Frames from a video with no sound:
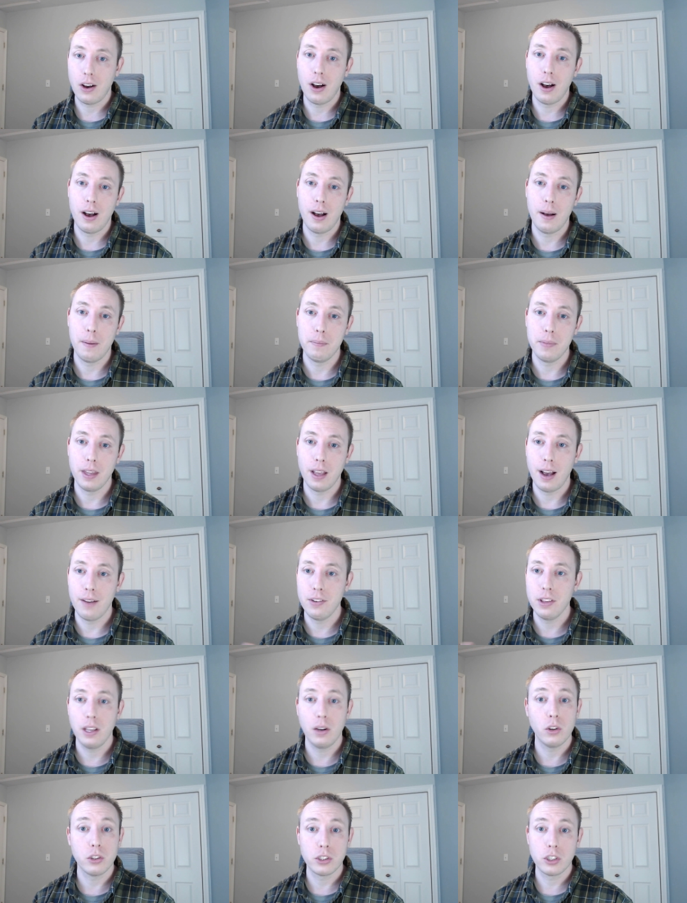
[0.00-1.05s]
um,
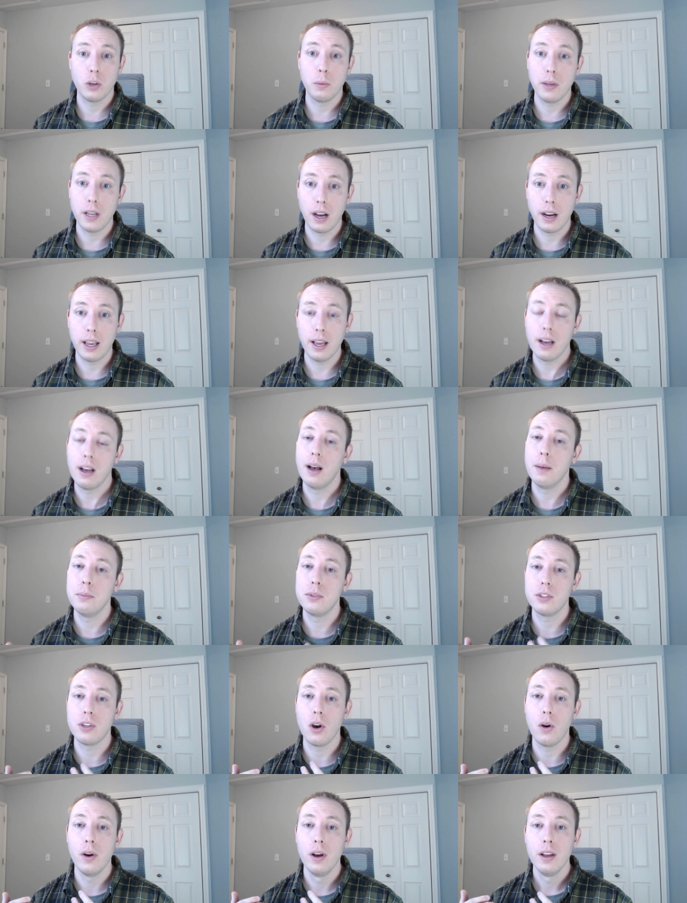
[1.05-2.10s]
everything will still be on GitHub,
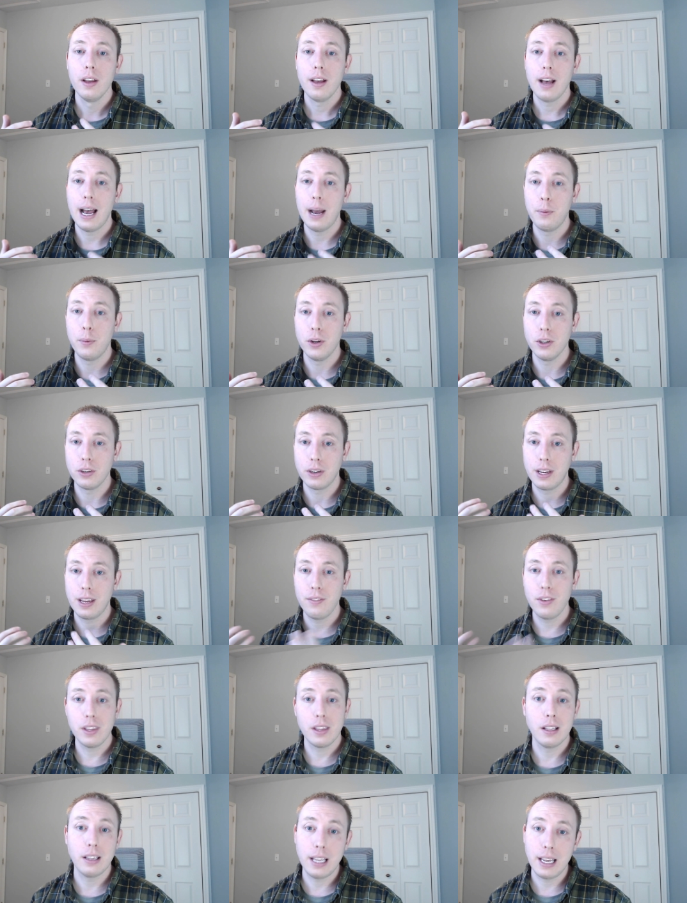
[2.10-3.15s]
so I will give
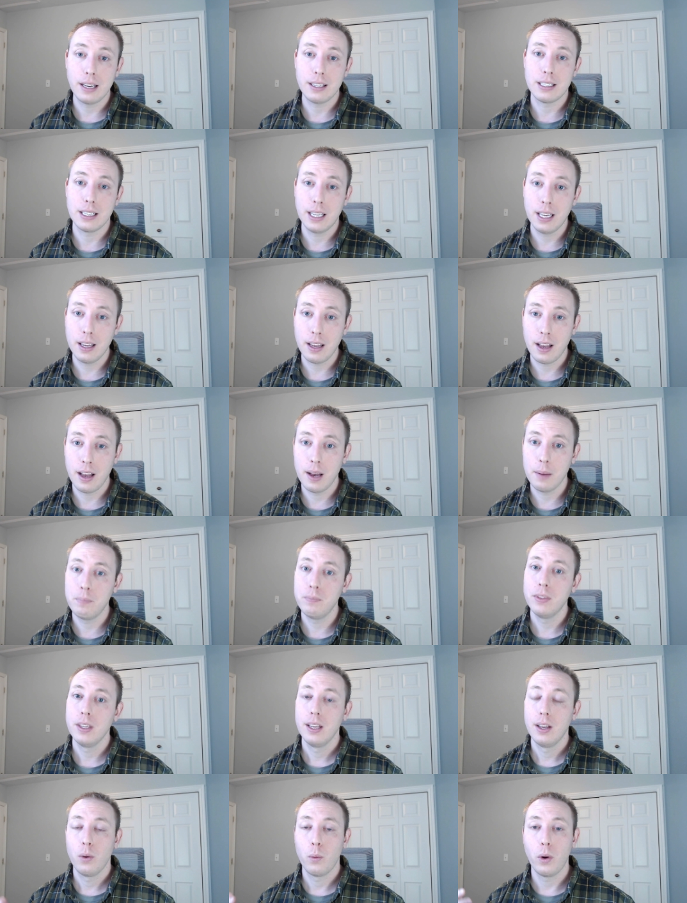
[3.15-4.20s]
you the link to
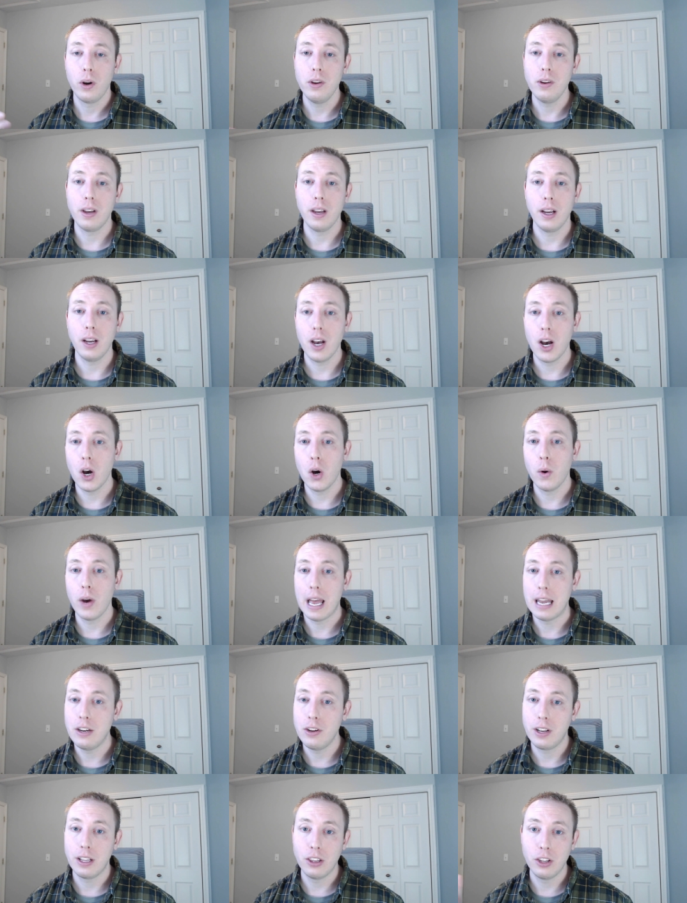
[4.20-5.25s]
GitHub where you can go
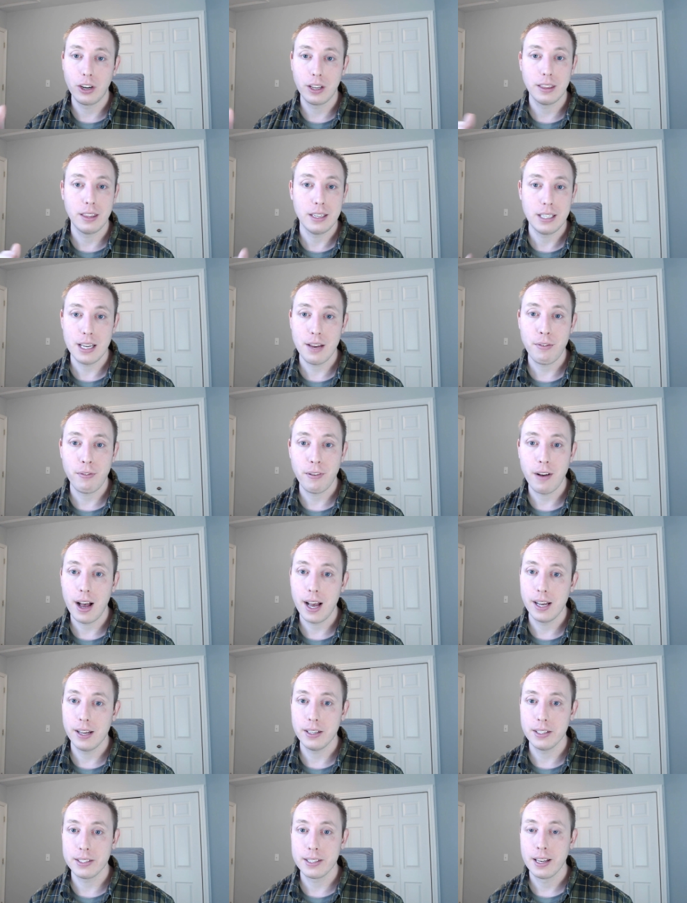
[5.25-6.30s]
and you can look at the diff
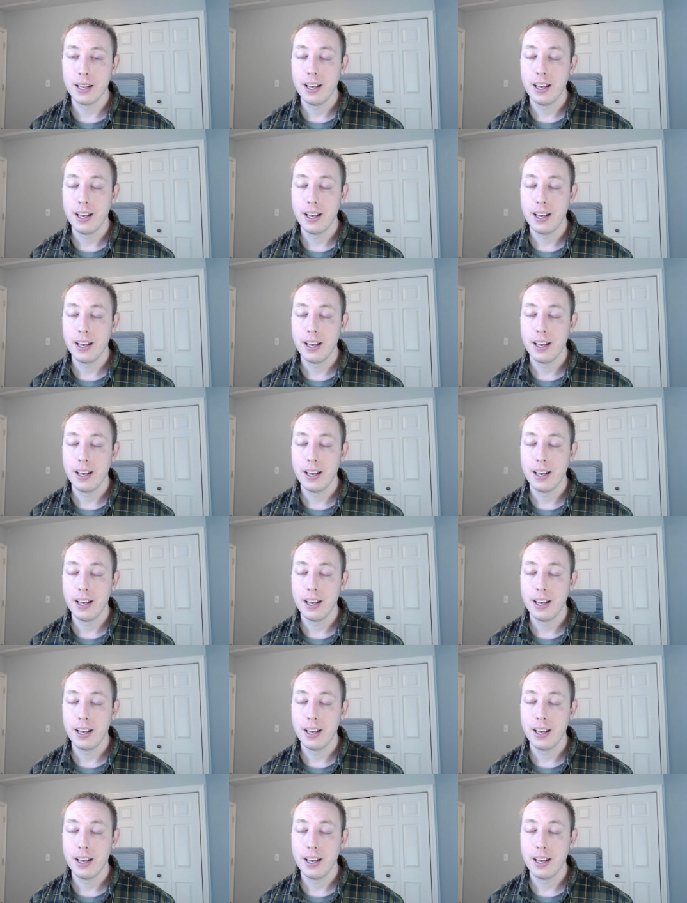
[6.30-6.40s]
files.